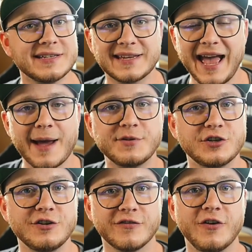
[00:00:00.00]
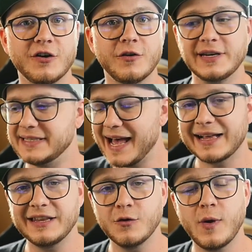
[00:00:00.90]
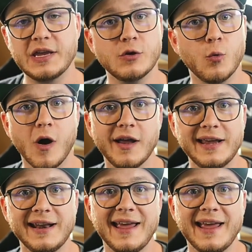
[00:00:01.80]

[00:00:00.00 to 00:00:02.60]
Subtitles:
to capture your photo exactly the way you want it